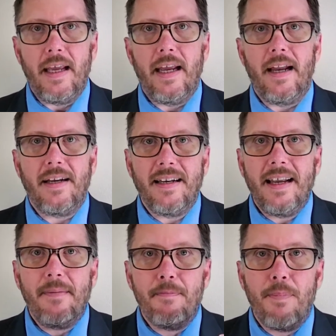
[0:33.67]
it
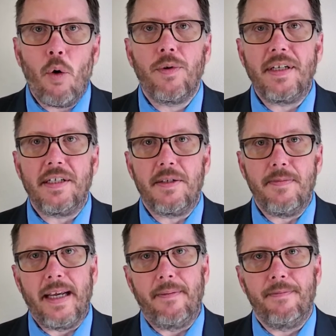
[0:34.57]
emboldens
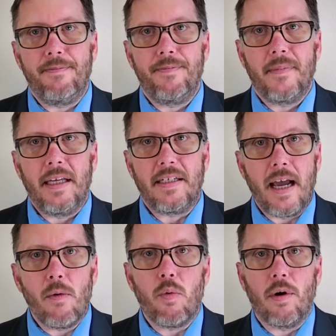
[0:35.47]
me as I
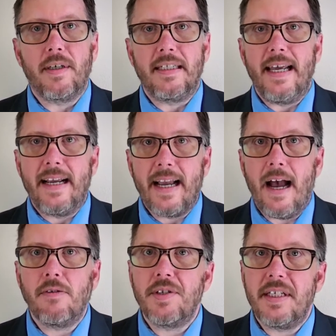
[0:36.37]
work to take a
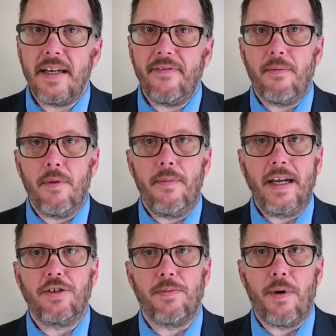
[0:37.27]
House seat from the
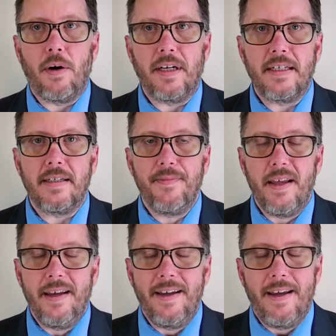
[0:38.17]
major parties,
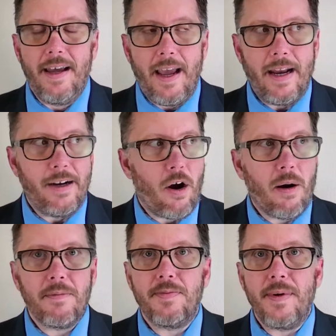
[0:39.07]
and it
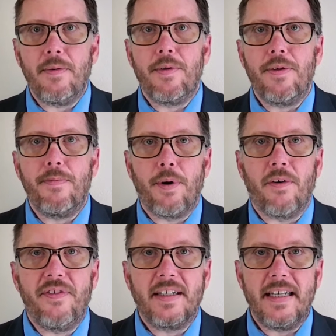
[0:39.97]
arms me with the perfect